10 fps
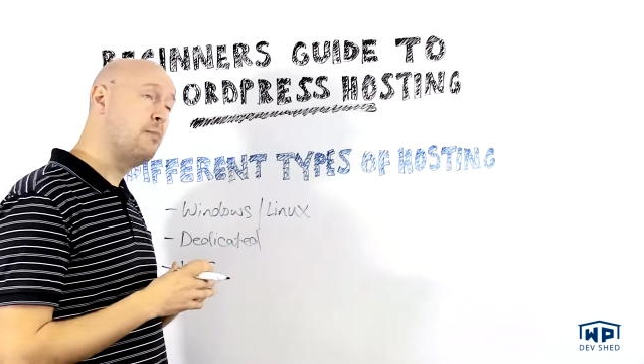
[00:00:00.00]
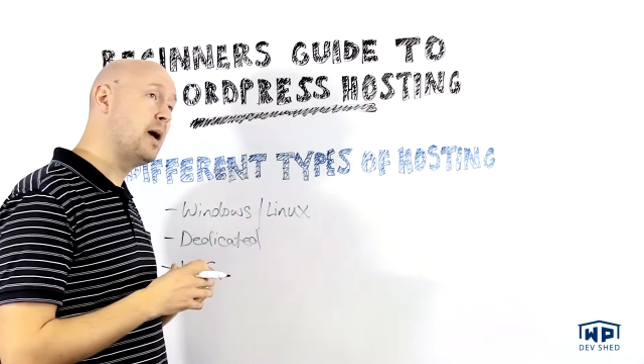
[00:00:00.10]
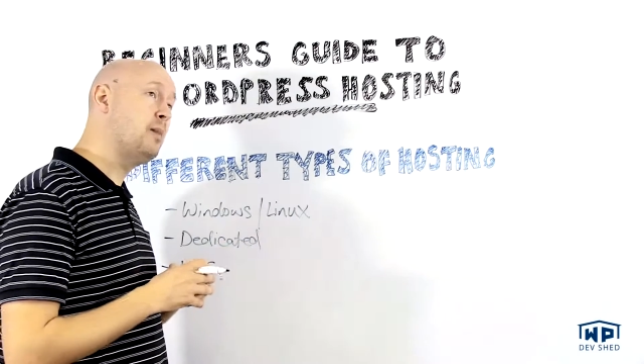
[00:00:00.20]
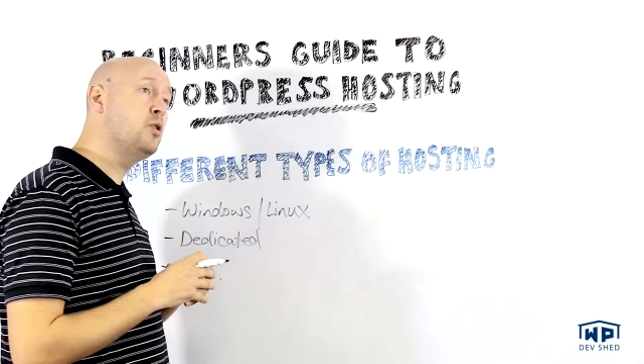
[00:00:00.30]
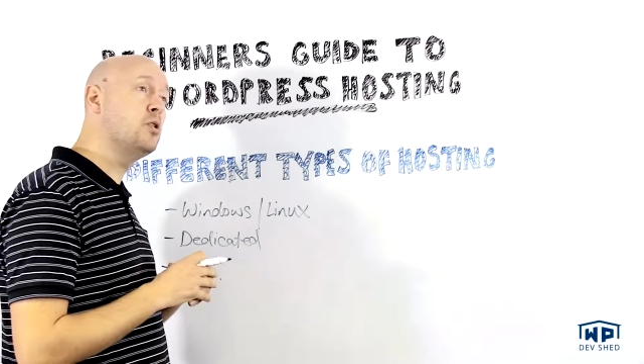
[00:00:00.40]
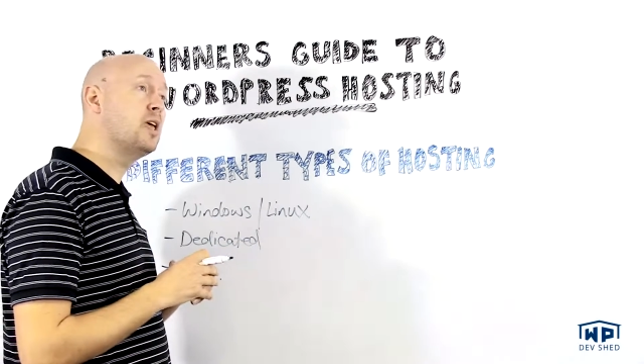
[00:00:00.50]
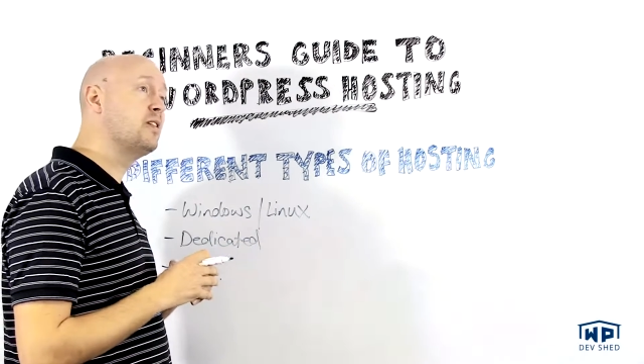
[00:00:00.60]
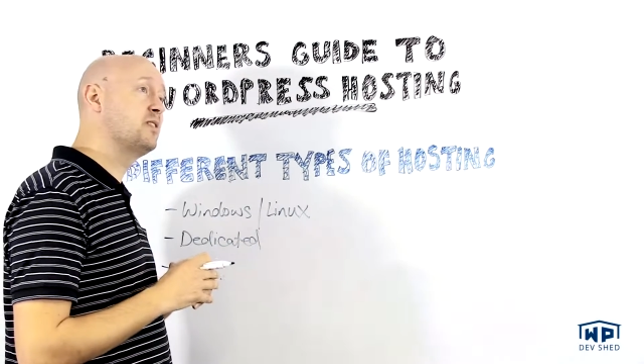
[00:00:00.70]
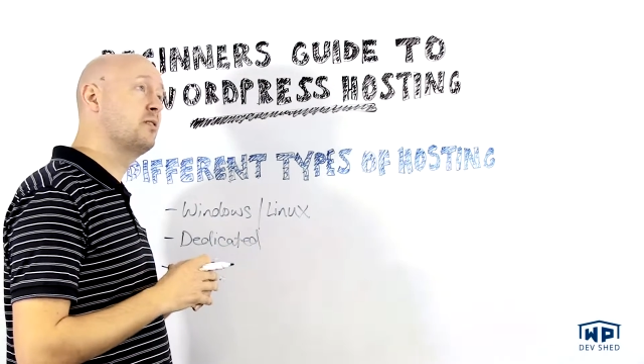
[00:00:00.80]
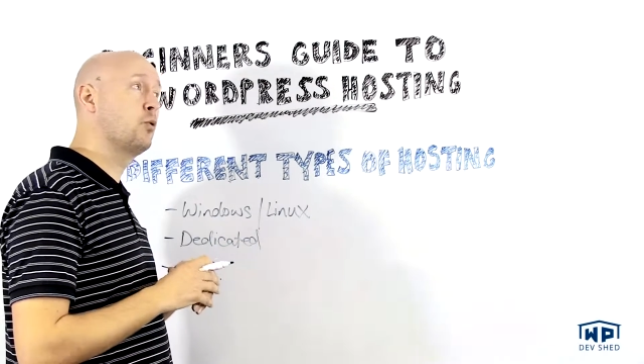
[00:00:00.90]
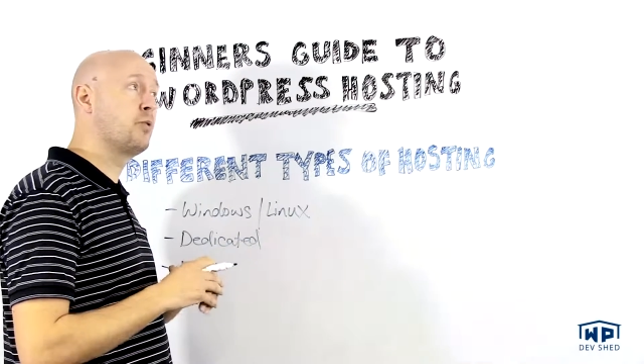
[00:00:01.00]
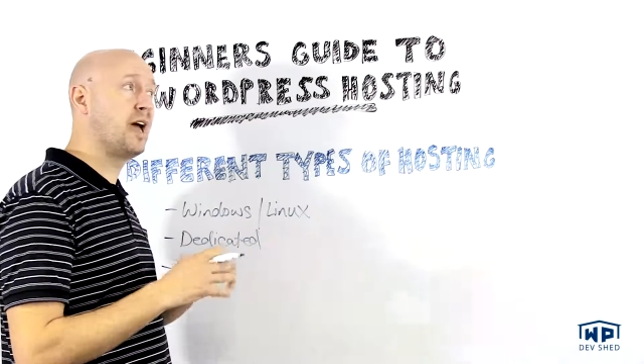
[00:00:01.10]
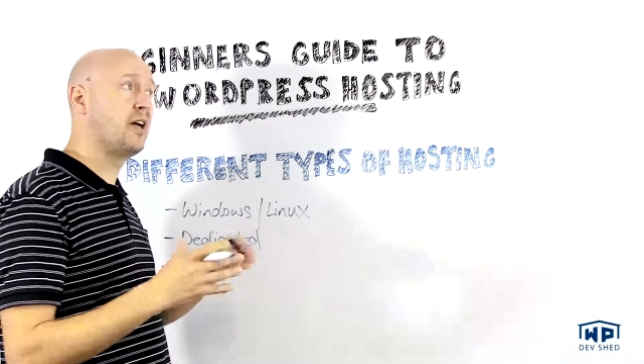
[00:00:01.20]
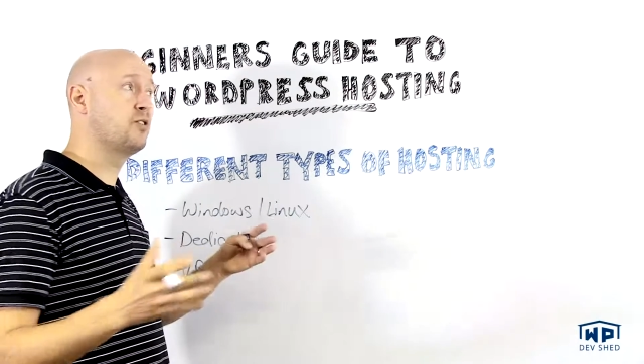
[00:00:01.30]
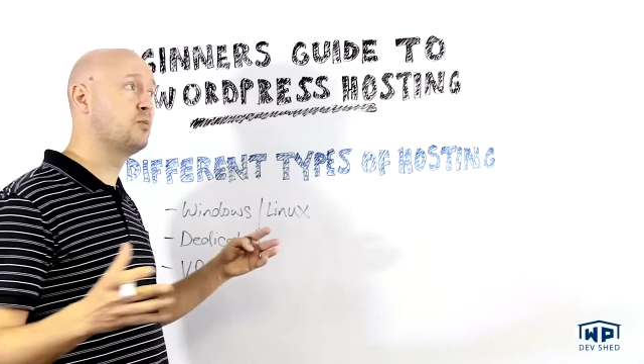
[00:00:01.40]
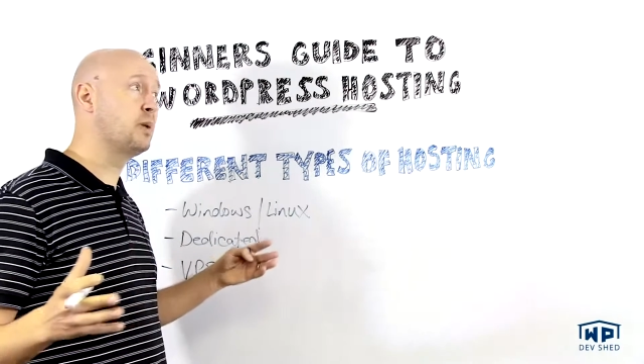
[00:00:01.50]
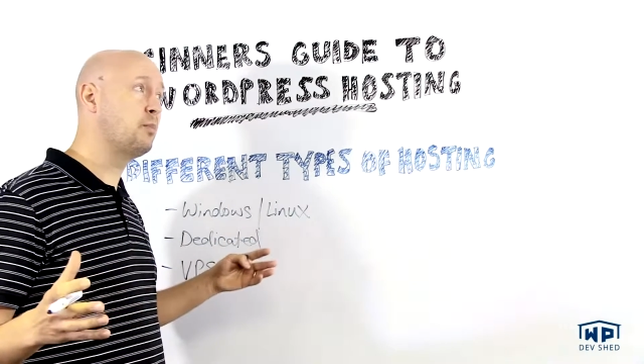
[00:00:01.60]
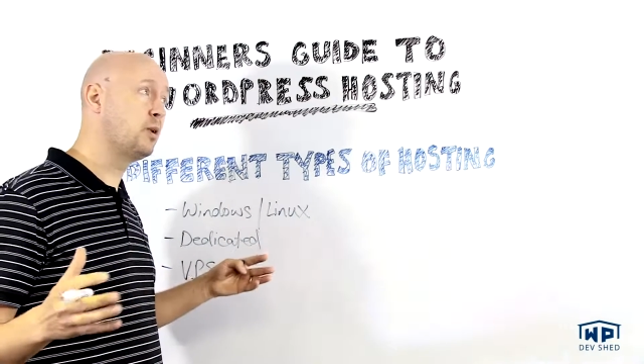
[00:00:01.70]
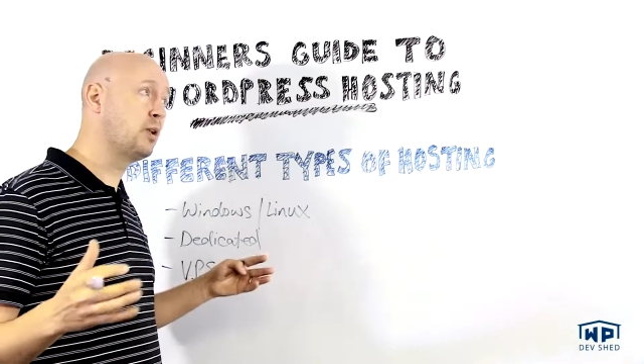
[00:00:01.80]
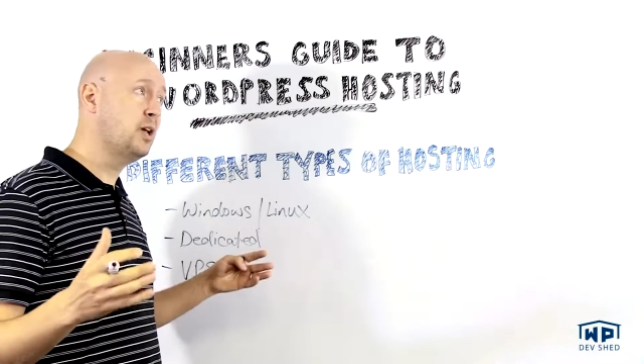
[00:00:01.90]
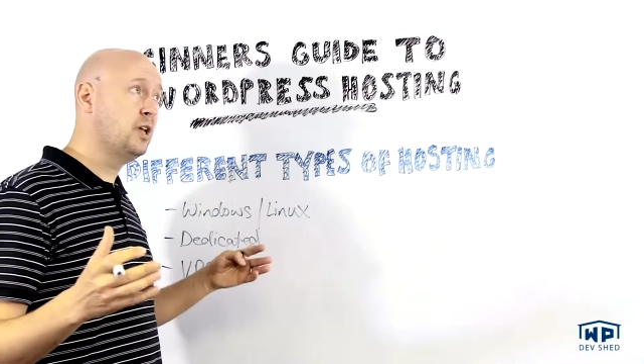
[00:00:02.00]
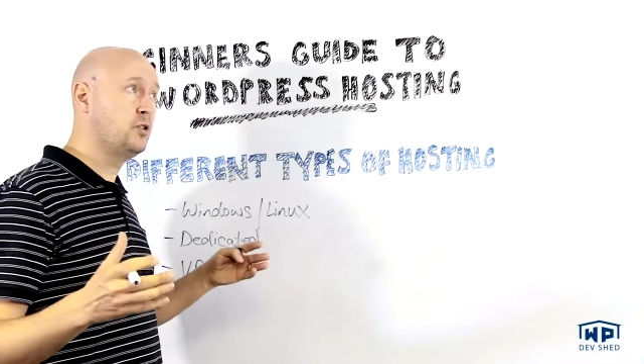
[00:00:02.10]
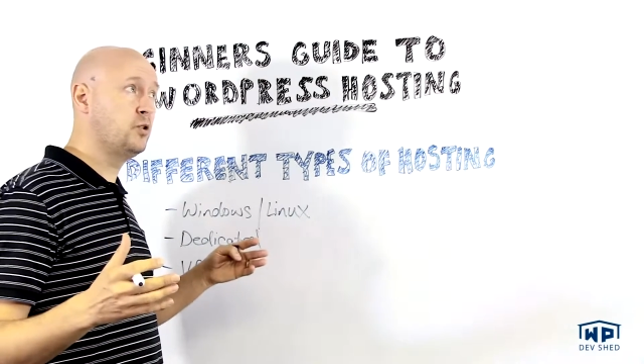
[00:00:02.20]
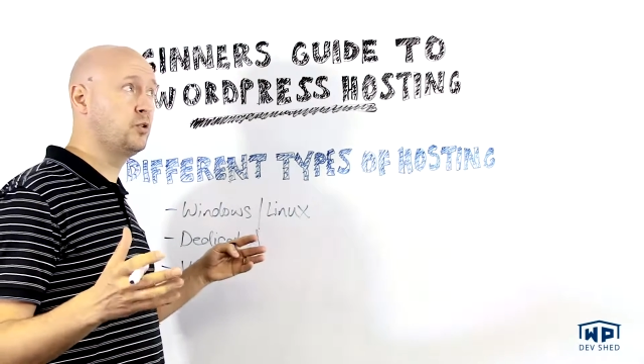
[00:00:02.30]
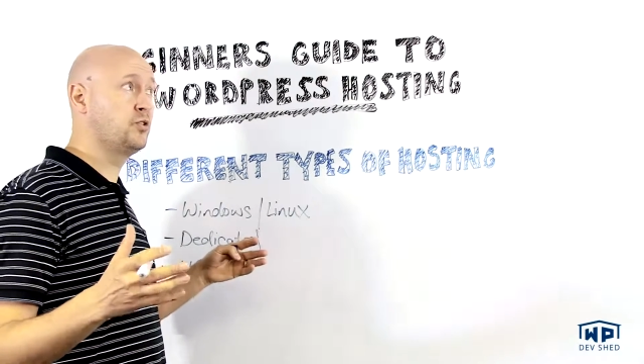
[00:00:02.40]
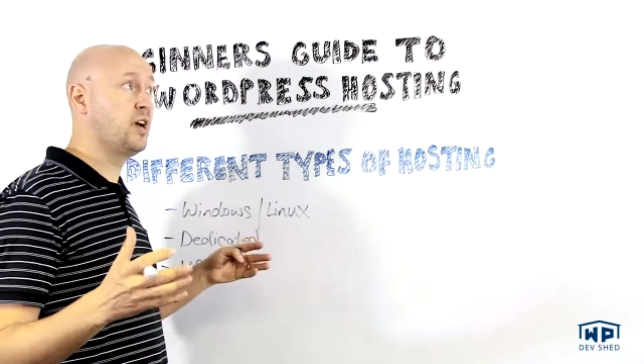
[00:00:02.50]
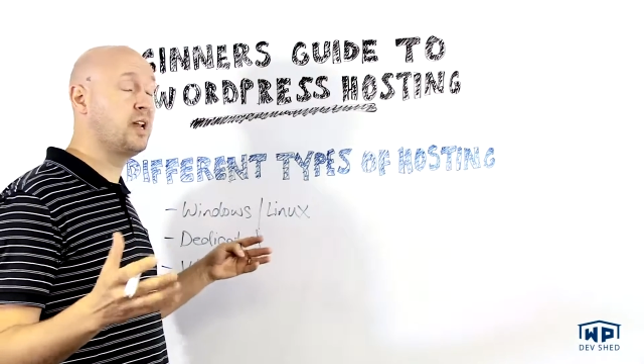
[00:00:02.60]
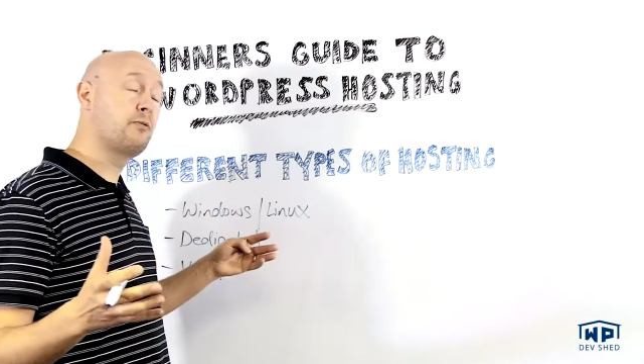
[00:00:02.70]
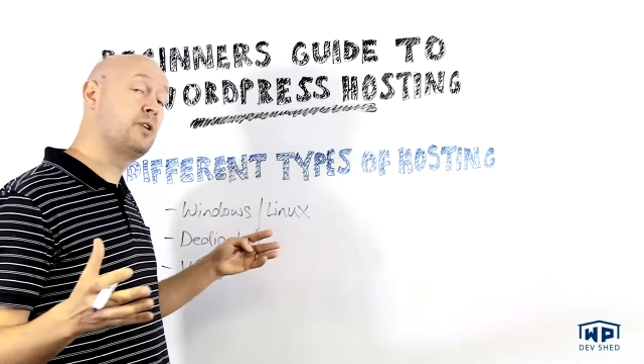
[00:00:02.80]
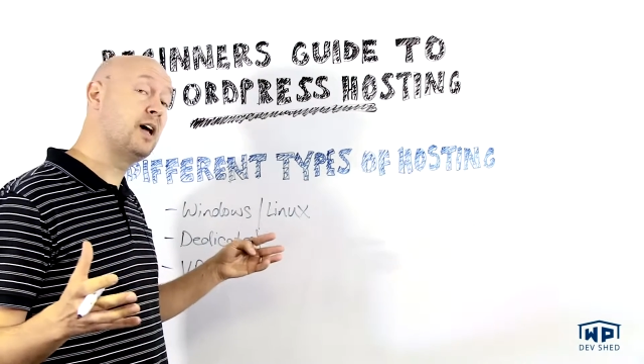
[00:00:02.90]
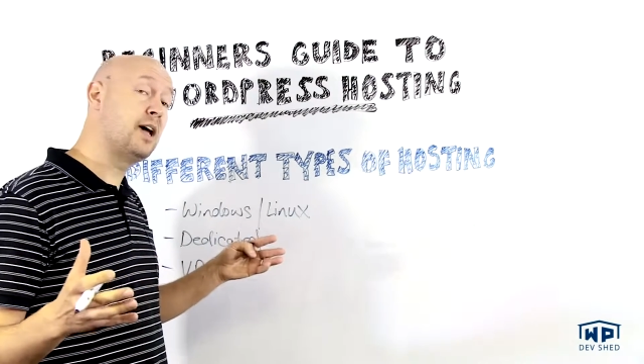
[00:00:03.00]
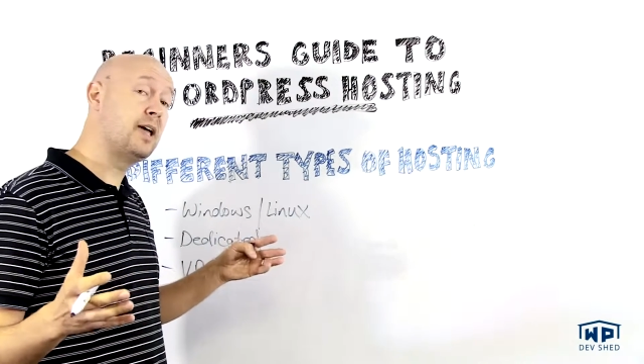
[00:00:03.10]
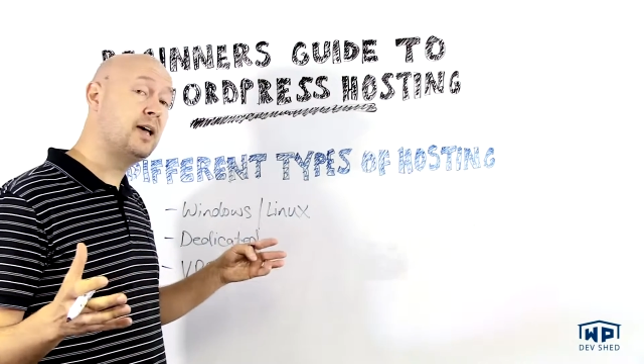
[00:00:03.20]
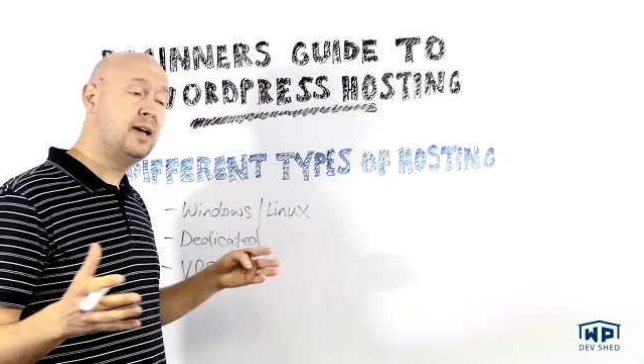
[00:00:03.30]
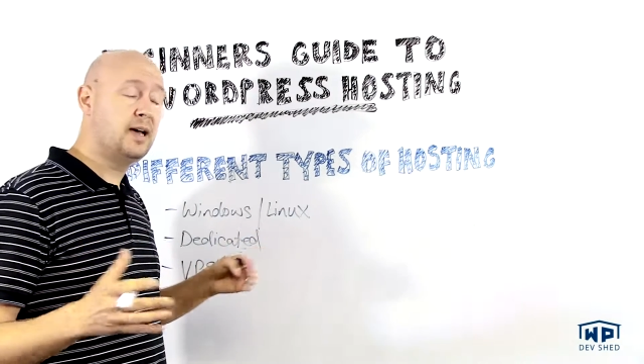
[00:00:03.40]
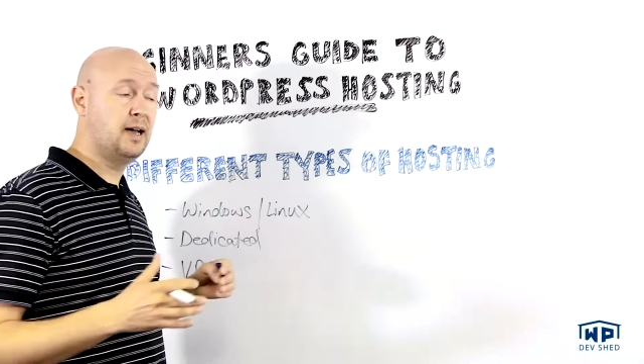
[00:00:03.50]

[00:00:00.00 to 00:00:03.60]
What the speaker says: Maybe you get several thousand people to your site every day,